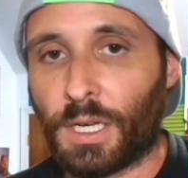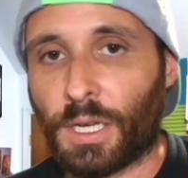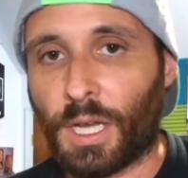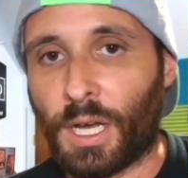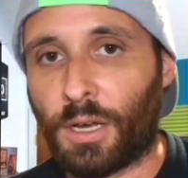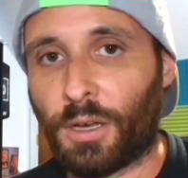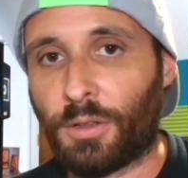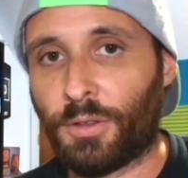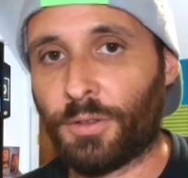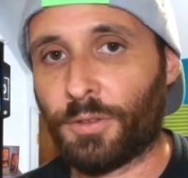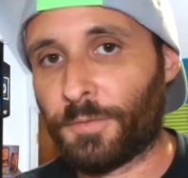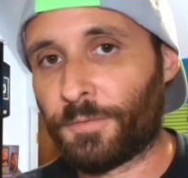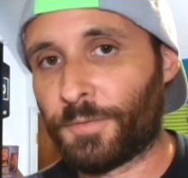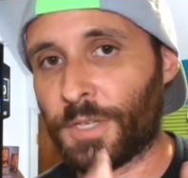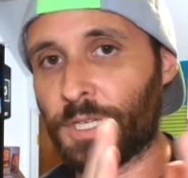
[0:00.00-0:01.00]
Now,
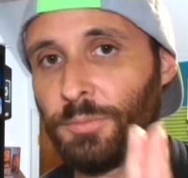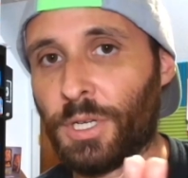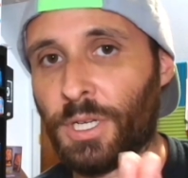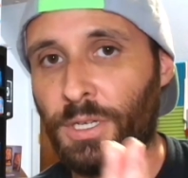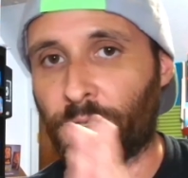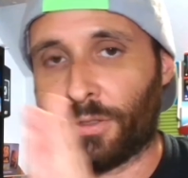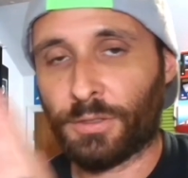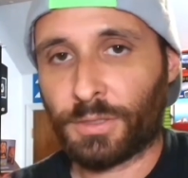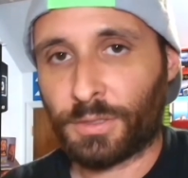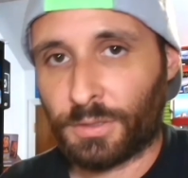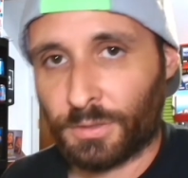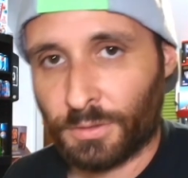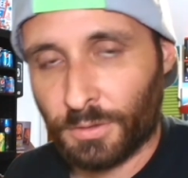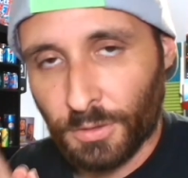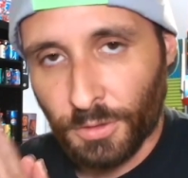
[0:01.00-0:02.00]
the
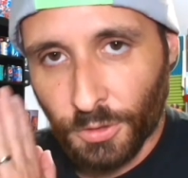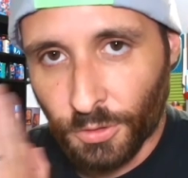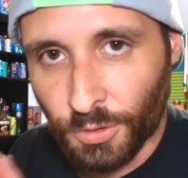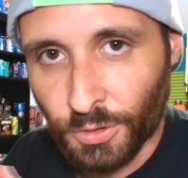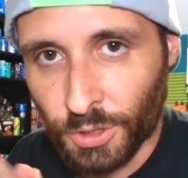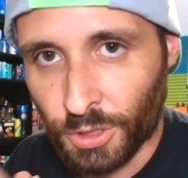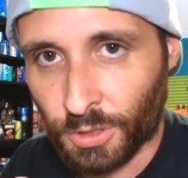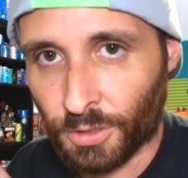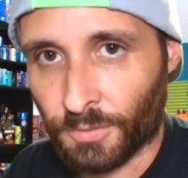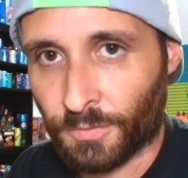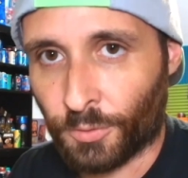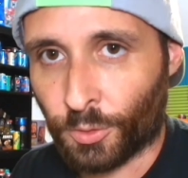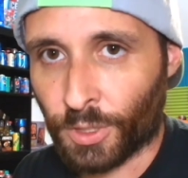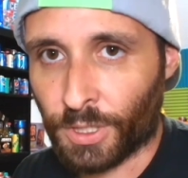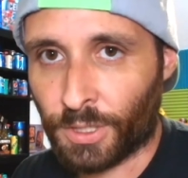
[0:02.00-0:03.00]
females, who you should
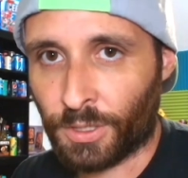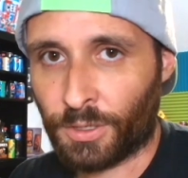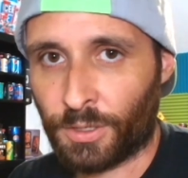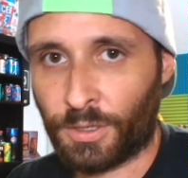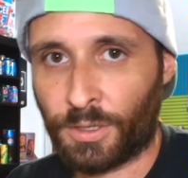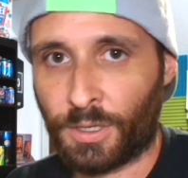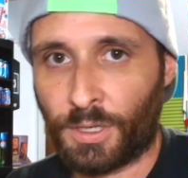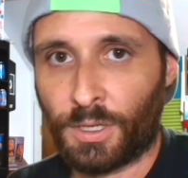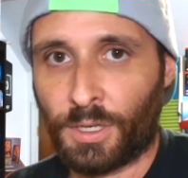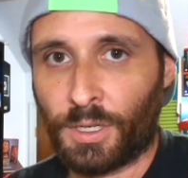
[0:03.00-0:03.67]
avoid here.